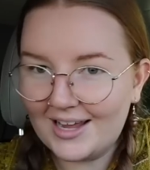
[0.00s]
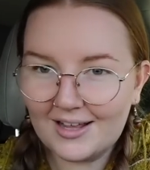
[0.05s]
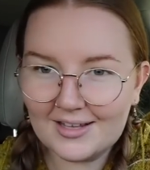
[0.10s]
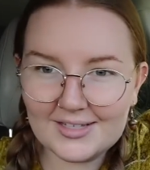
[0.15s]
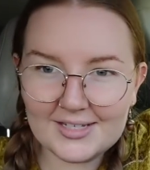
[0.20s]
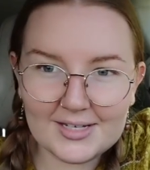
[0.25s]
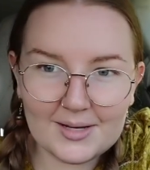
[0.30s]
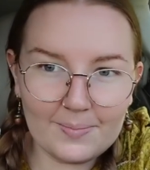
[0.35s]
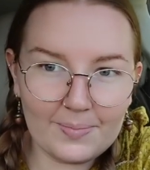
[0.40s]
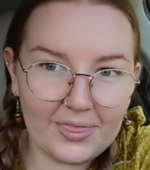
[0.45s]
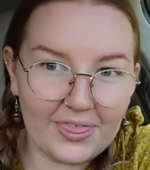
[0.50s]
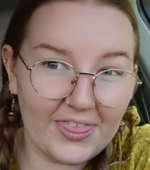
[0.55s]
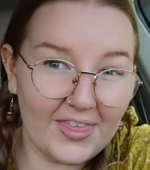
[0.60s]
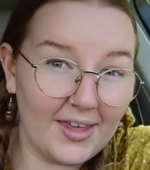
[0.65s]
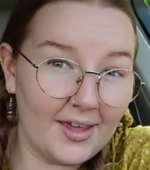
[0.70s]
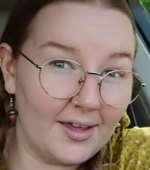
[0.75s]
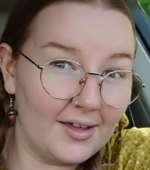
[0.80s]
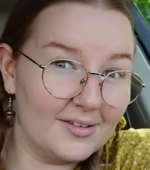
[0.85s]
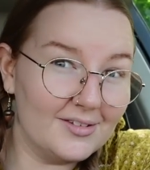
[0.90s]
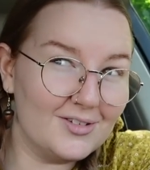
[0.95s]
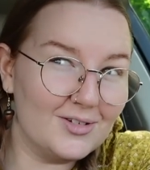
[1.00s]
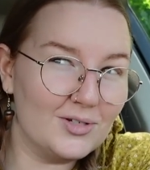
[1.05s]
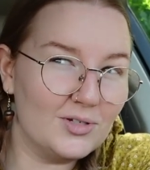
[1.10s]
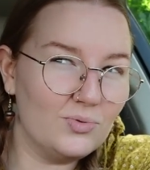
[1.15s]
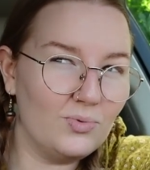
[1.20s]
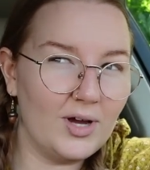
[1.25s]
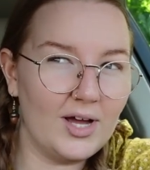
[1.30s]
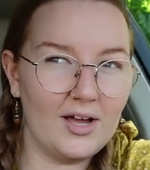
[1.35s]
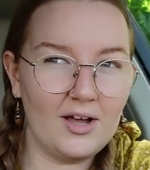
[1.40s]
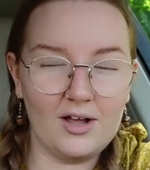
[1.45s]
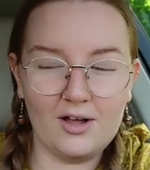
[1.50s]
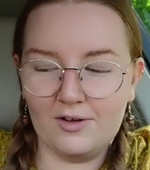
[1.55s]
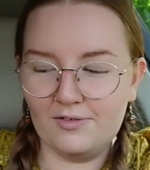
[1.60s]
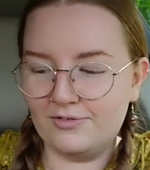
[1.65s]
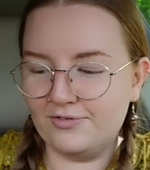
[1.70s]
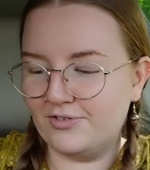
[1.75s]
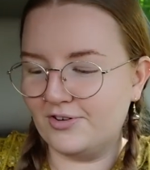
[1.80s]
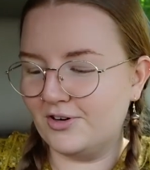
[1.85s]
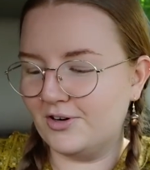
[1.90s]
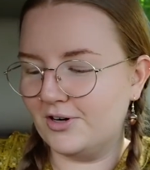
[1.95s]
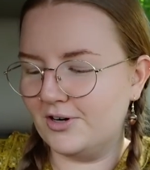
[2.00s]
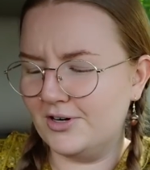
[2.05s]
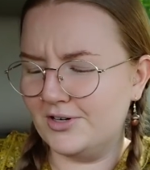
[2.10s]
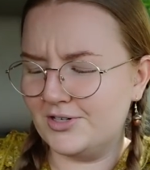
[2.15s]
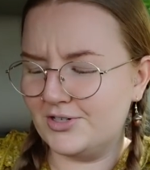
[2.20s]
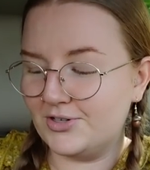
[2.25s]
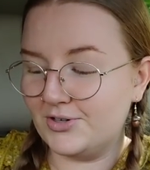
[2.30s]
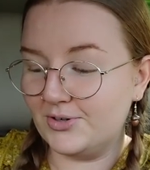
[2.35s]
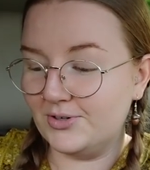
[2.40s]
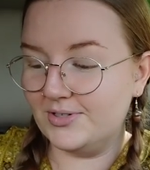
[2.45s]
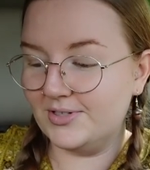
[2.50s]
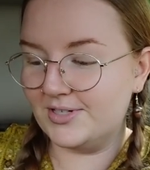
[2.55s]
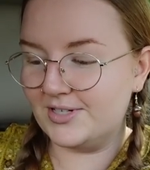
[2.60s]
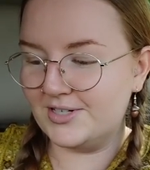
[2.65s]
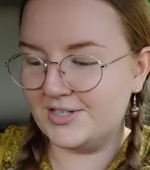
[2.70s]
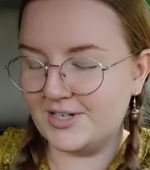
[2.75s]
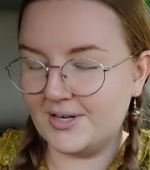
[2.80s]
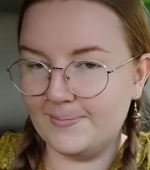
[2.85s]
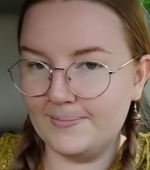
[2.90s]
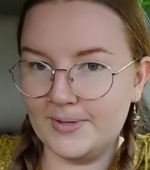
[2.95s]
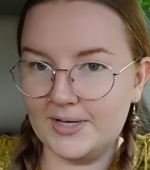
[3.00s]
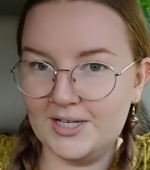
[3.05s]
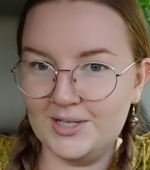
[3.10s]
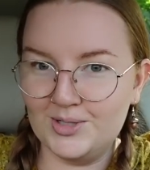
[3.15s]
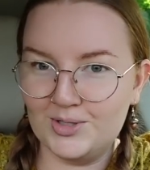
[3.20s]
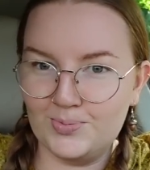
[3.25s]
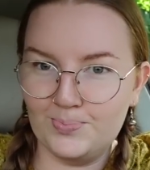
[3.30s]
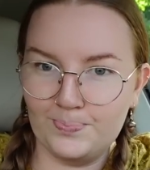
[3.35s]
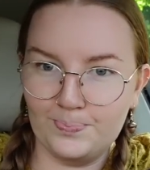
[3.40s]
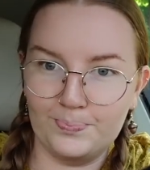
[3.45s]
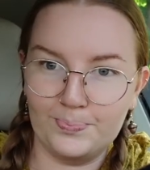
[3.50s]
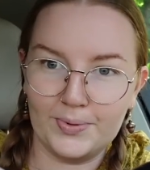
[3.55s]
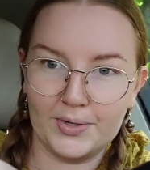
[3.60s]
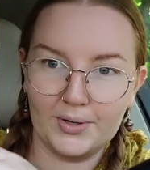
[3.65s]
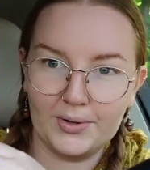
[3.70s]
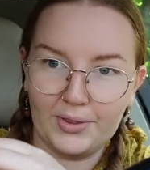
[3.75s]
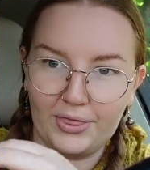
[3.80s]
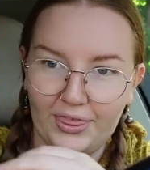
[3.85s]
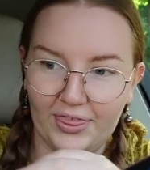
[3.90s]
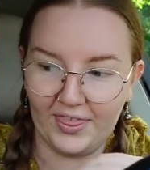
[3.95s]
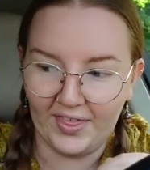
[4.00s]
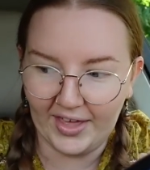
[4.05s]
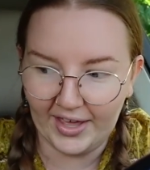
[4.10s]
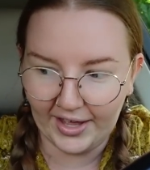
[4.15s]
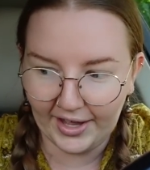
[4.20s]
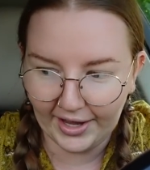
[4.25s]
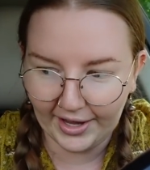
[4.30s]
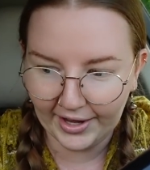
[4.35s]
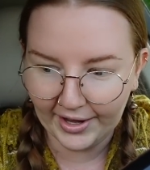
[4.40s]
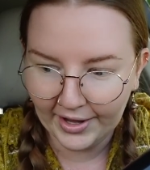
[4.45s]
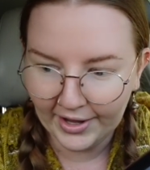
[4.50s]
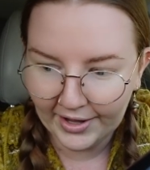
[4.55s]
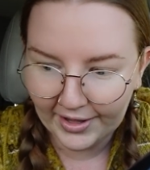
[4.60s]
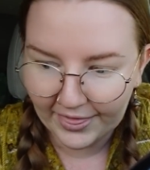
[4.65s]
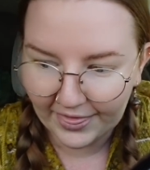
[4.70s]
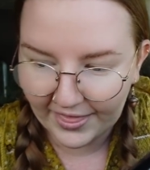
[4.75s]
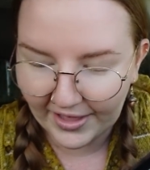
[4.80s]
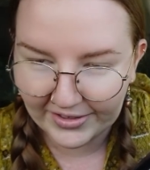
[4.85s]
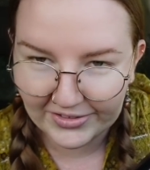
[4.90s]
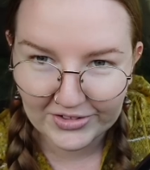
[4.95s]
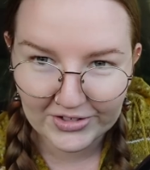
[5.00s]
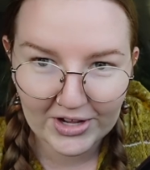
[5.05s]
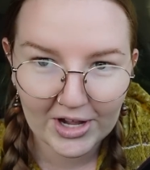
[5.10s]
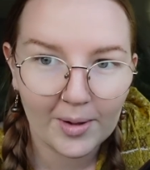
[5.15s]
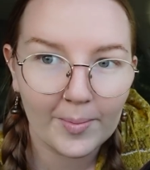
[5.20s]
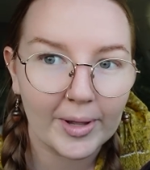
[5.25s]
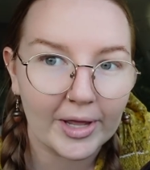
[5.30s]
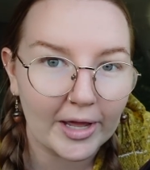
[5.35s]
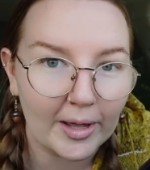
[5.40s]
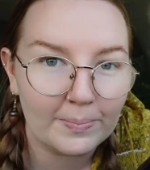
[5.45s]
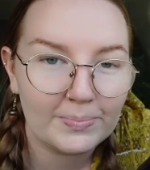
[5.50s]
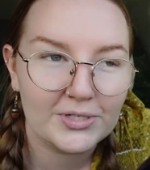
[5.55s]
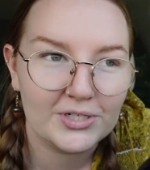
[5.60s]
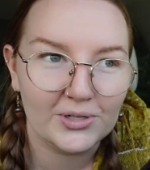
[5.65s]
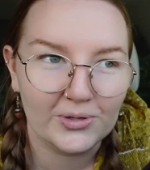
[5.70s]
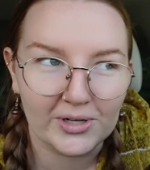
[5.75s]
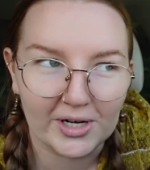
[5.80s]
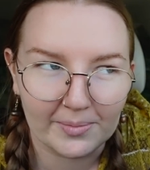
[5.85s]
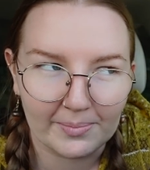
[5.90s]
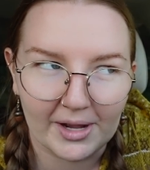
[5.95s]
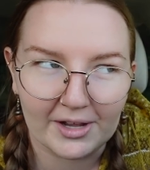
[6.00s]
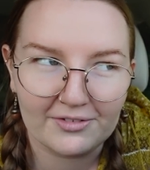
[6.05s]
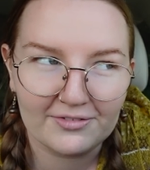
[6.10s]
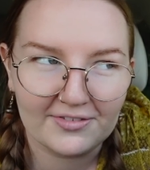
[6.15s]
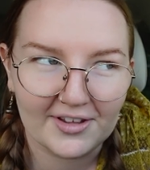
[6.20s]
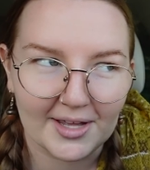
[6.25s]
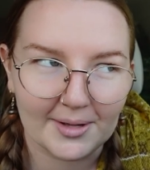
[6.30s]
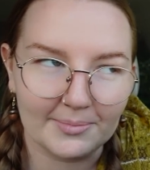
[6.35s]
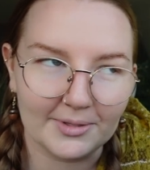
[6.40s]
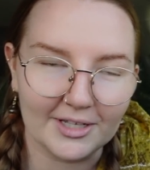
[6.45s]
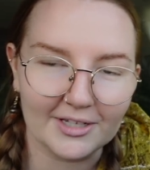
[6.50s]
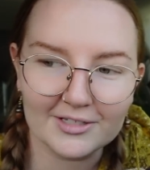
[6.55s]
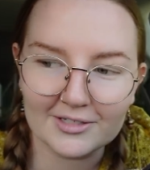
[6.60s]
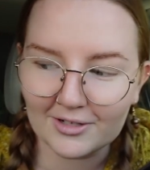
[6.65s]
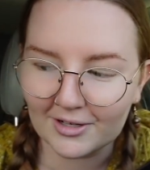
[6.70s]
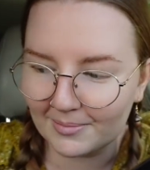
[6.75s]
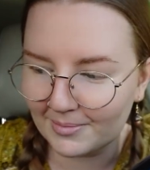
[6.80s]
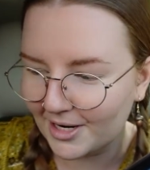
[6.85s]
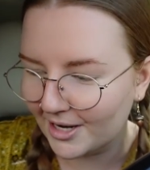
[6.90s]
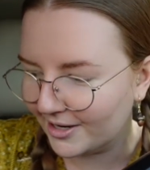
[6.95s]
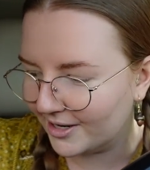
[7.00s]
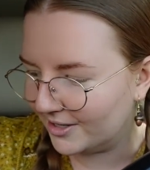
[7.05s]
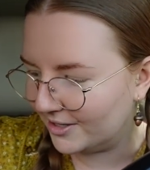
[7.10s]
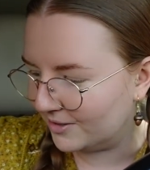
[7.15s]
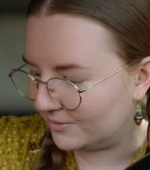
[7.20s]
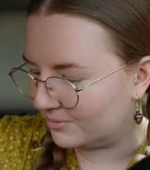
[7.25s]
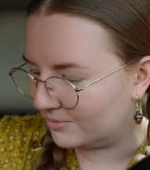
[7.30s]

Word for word: got some things as well for a certain somebody's birthday that's coming up soon in my family. So I'm not gonna